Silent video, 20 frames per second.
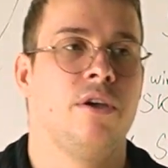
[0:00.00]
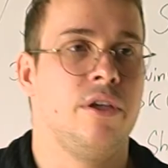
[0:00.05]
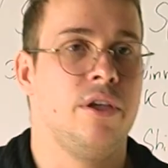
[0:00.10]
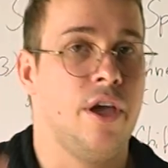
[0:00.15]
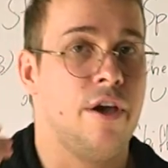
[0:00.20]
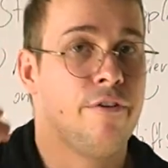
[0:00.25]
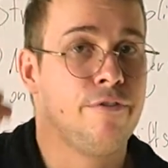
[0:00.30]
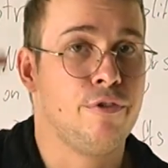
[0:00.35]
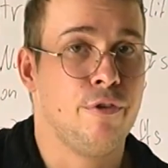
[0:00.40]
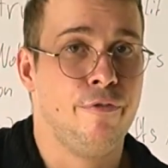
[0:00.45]
You
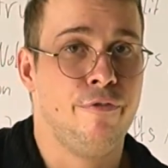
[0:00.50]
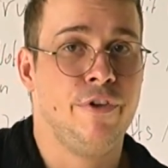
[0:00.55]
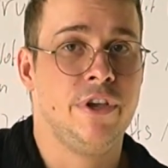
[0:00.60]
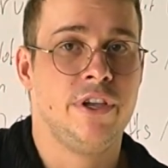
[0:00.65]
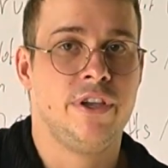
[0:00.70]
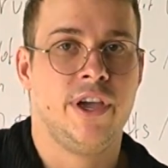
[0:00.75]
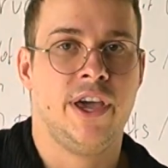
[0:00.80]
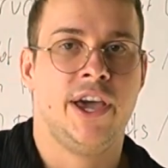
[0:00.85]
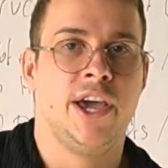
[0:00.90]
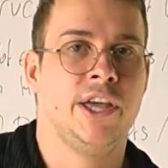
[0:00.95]
have to
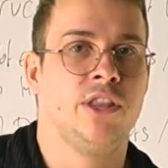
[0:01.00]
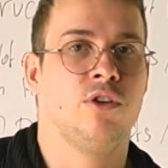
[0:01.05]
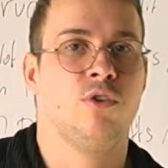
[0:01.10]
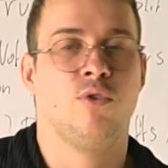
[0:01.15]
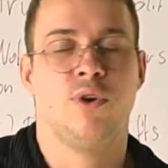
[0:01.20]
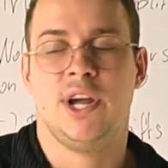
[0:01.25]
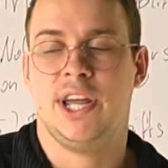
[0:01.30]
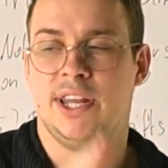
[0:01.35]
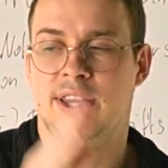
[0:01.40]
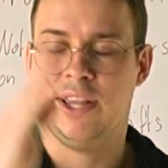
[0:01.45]
think ahead, all
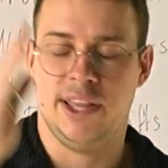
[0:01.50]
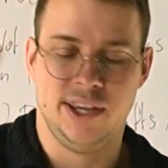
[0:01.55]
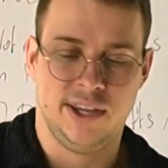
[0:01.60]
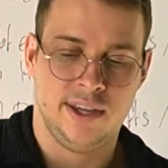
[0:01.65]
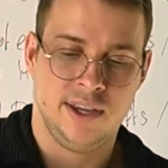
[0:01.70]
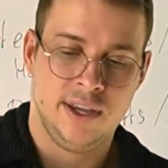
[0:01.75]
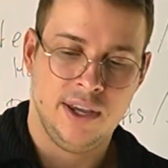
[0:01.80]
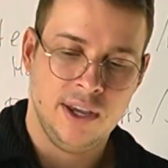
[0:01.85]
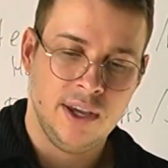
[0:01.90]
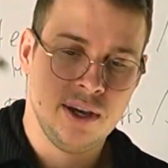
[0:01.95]
right, like
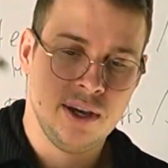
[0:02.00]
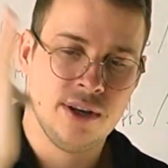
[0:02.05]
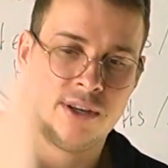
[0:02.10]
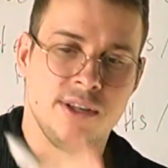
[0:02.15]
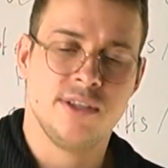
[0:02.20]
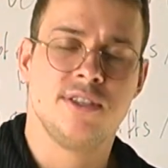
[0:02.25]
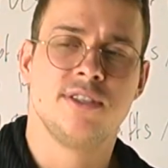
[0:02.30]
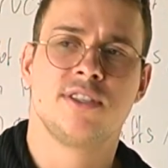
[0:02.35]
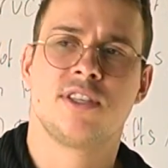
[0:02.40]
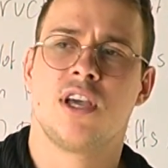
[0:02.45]

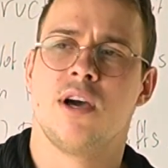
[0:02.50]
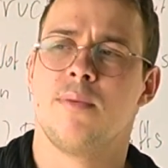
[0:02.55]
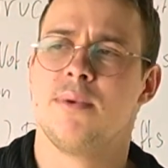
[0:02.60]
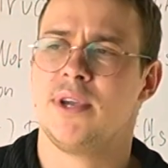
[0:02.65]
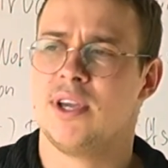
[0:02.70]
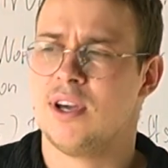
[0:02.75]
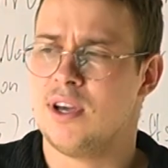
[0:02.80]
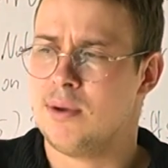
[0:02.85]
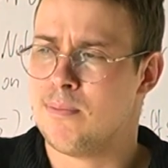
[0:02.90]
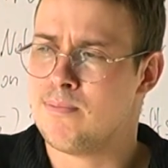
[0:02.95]
this is
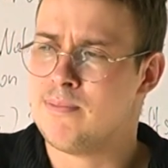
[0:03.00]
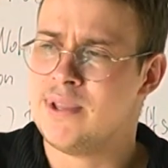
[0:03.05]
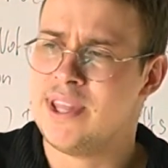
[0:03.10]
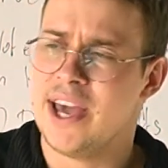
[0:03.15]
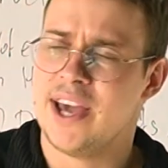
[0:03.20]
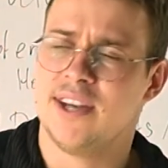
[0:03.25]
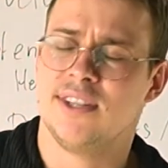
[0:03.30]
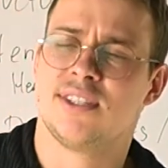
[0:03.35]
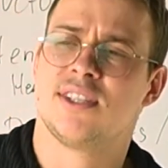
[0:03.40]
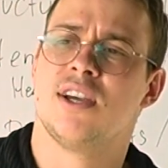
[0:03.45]
coming up,
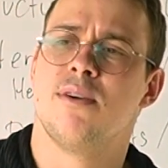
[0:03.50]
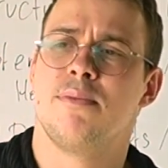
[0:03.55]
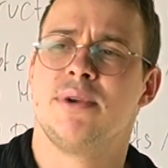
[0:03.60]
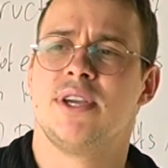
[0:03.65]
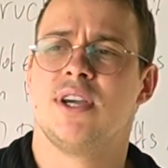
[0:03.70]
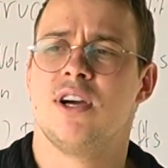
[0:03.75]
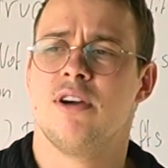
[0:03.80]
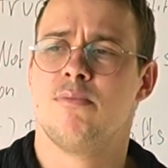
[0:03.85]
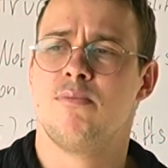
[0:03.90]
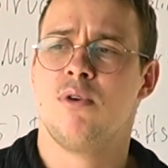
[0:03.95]
that is
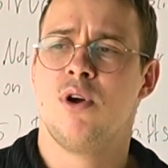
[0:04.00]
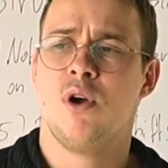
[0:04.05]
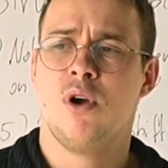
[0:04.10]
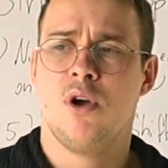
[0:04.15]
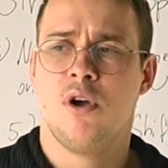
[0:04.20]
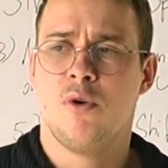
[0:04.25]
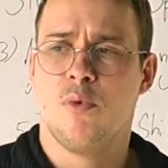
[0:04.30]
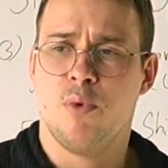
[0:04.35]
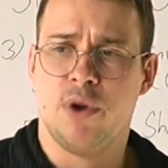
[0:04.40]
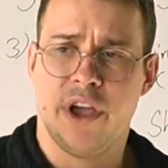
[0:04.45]
coming up.
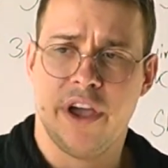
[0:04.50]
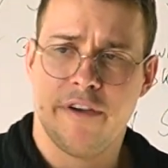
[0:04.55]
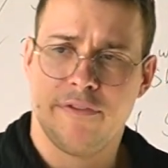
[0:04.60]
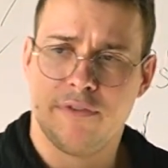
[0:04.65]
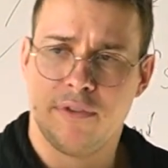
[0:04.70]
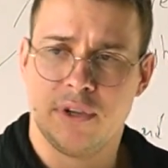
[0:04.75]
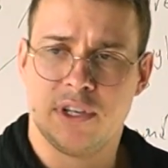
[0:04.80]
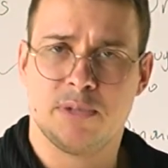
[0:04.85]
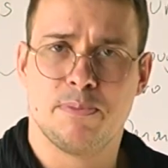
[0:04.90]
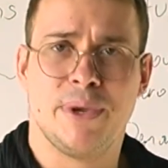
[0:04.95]
We have
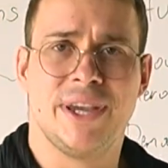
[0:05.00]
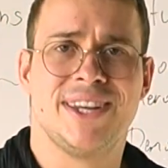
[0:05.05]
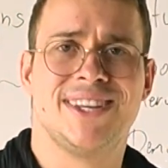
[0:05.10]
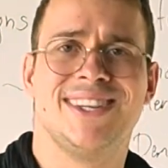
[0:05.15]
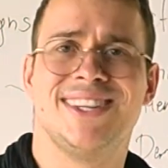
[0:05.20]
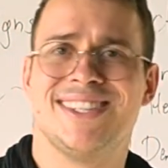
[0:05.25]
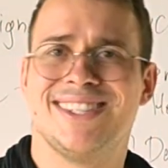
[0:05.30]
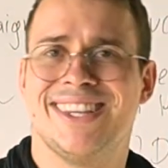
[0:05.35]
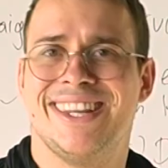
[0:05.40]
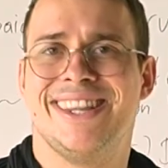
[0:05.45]
to expect
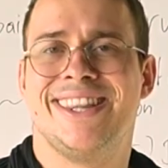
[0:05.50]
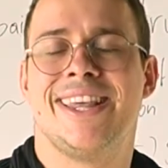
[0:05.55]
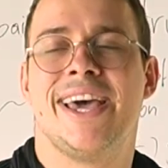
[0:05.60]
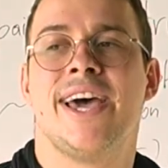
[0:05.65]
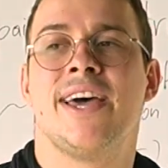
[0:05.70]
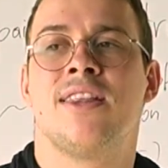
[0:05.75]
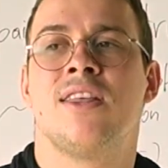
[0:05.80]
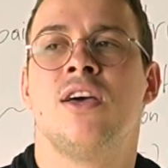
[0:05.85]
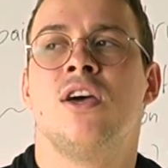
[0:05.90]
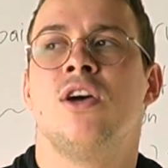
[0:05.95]
this and
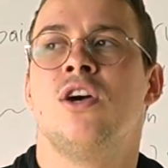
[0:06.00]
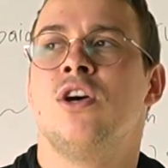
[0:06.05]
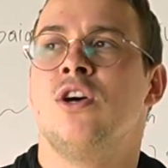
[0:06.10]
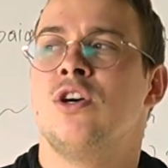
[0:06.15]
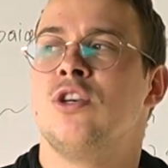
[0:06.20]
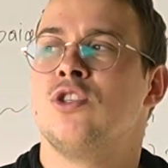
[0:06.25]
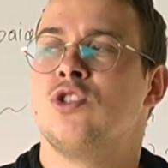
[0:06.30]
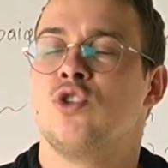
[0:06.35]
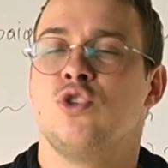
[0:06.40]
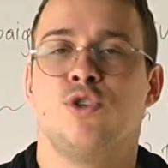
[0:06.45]
that.
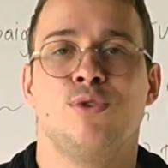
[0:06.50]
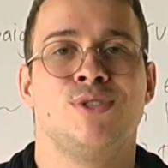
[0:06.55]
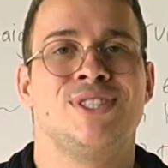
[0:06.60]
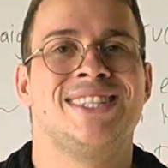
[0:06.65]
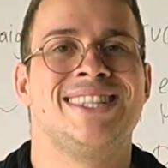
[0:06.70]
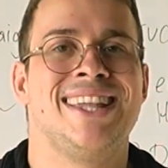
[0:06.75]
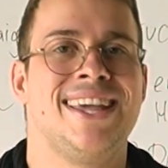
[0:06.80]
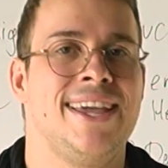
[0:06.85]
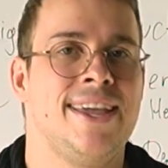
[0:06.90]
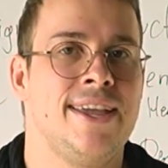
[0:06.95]
So you
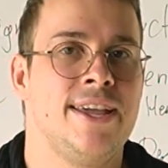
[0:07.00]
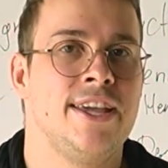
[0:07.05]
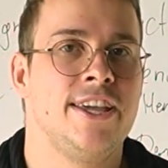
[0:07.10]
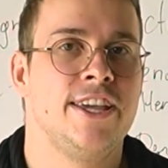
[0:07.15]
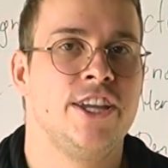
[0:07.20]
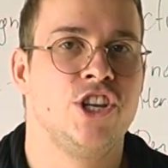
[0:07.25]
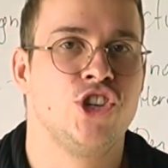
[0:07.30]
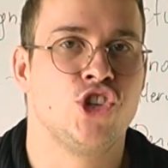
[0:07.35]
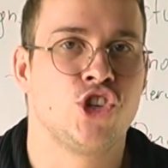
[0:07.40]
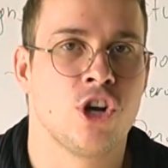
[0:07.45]
stay
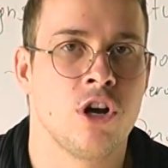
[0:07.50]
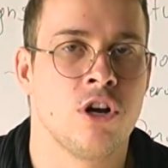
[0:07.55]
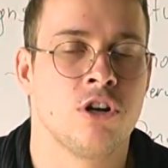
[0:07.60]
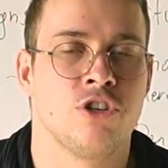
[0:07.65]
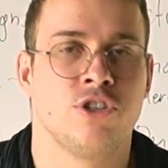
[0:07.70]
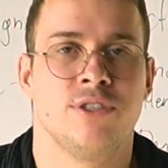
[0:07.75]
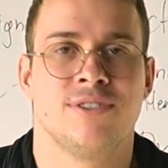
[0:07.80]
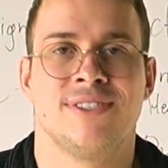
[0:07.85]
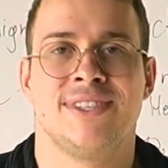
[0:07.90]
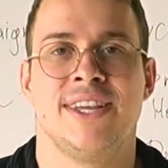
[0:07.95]
in
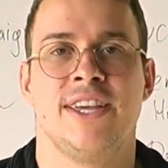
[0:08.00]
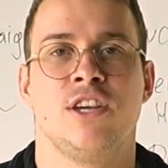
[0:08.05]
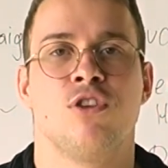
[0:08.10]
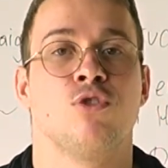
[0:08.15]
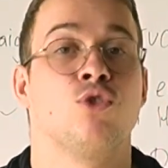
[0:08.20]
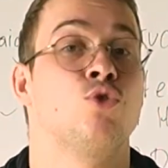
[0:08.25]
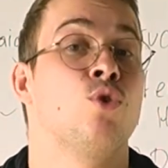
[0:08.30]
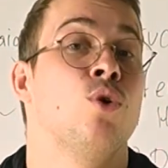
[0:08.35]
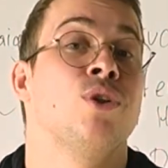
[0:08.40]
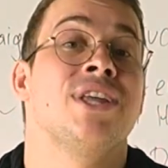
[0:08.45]
charge, you stay in
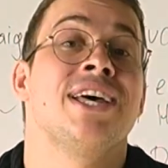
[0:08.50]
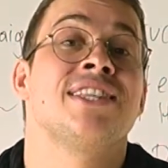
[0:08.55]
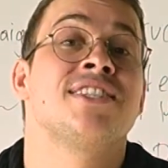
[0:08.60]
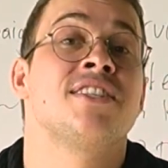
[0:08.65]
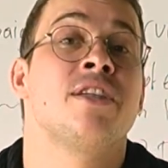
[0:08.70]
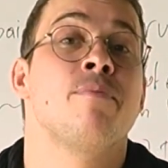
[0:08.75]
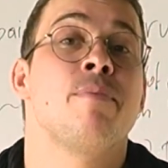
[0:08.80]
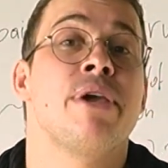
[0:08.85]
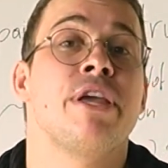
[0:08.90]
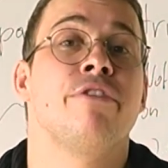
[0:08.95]
control. That's
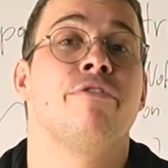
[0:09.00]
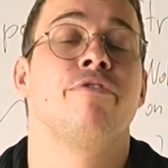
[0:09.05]
the main